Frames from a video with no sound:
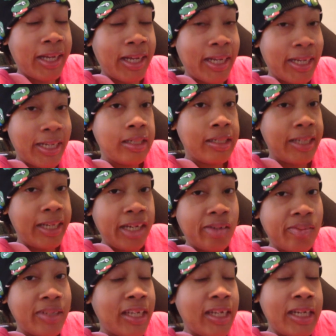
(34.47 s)
and left.
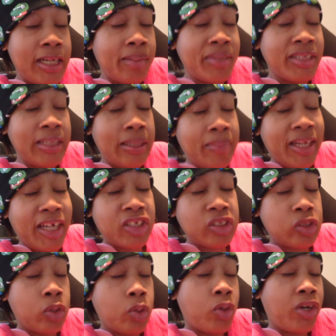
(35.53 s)
They didn't give me time to answer
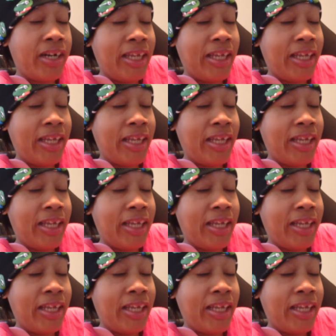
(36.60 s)
the door or